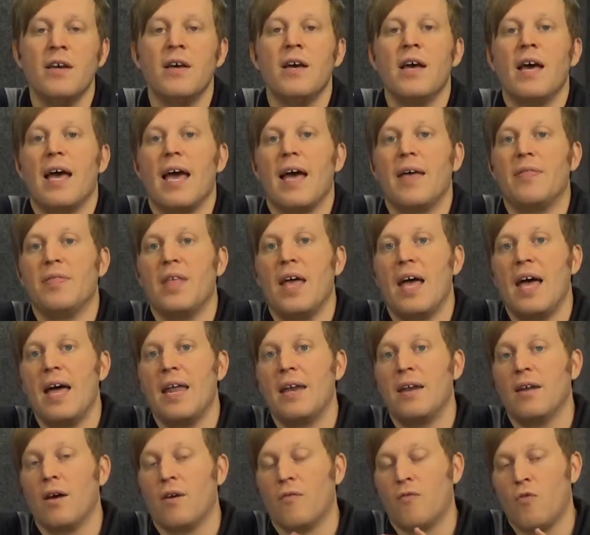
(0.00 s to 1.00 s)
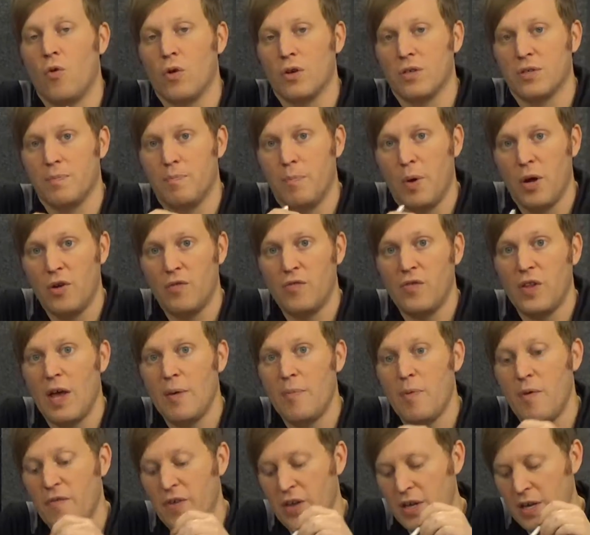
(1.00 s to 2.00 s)
And then, of course, Butterfly
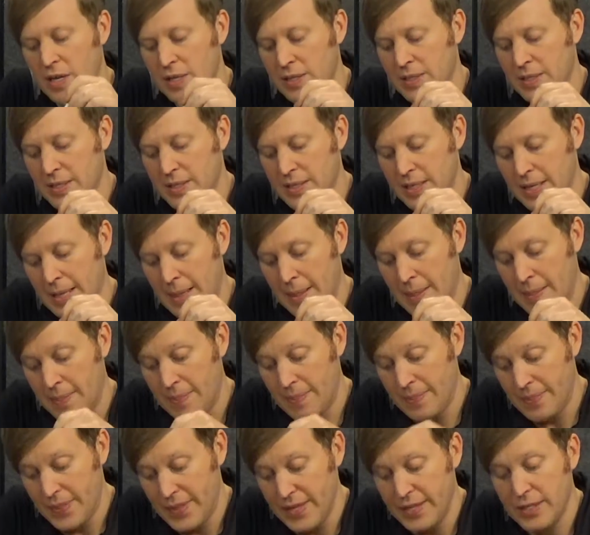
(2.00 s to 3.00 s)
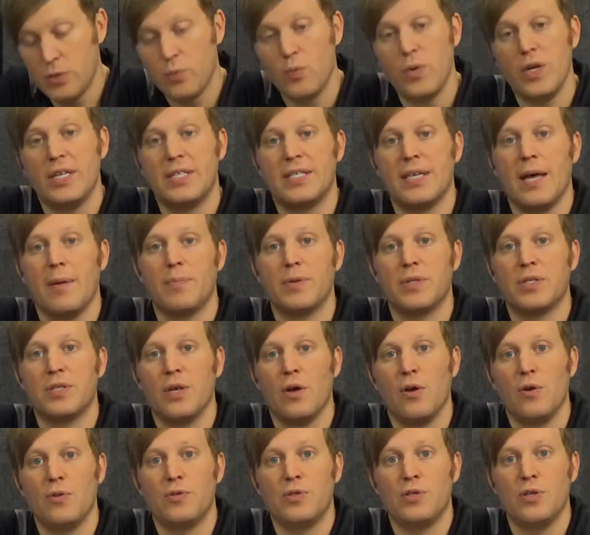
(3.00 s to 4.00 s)
Pavilions is in this week's episode,